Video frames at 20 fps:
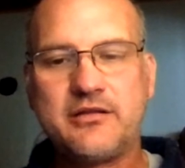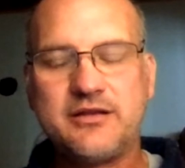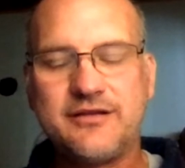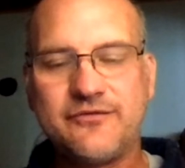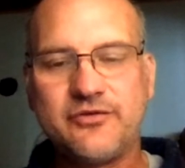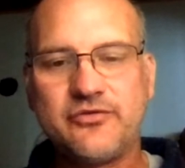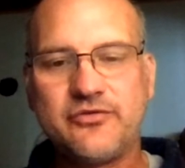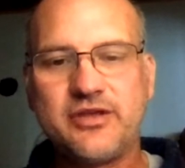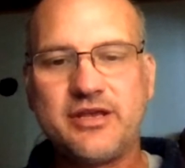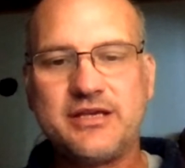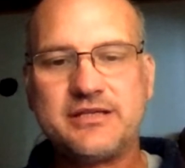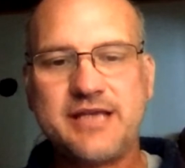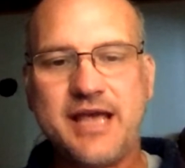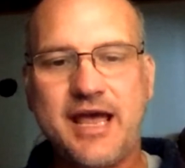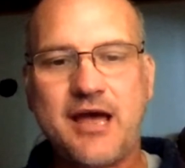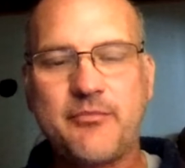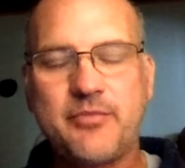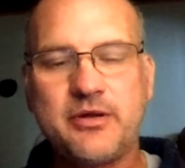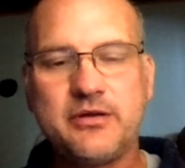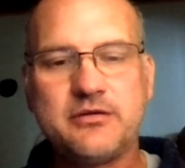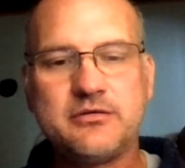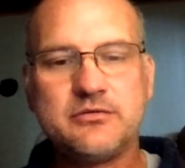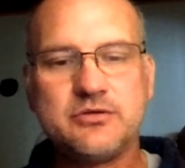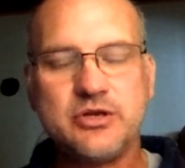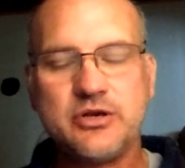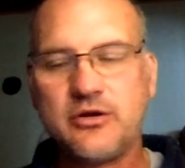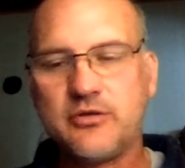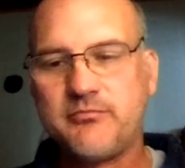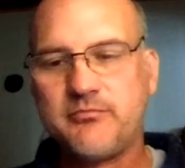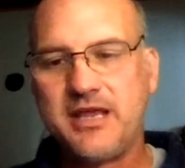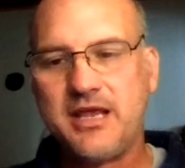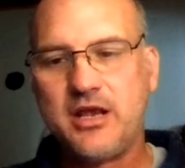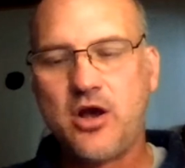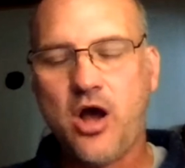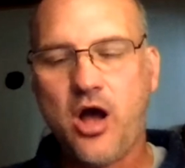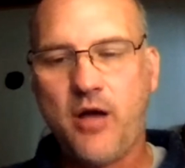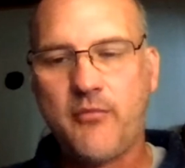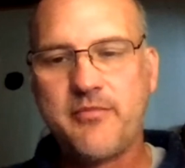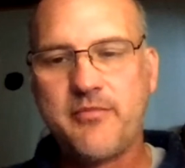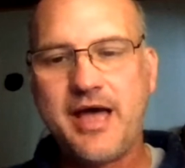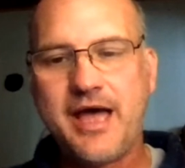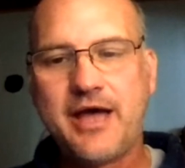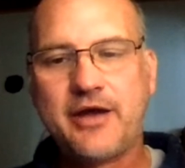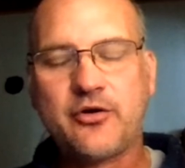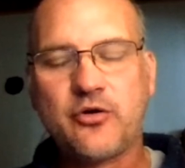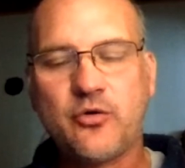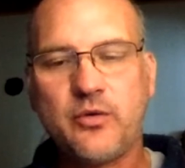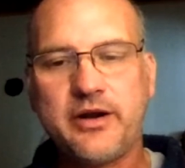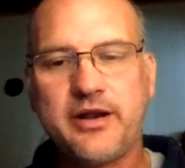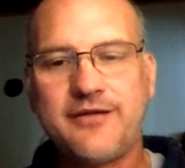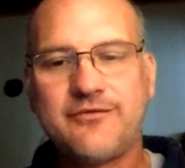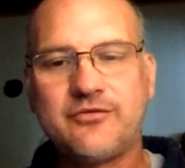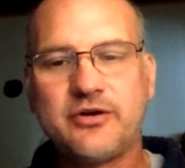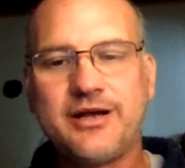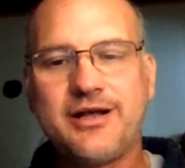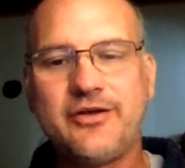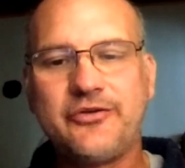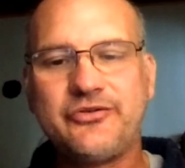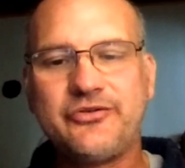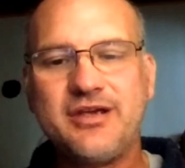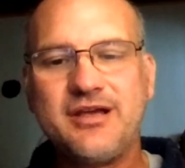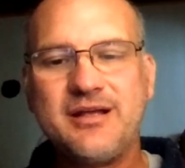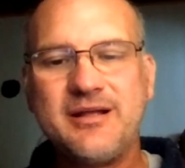different things happen, be combat or whatever else.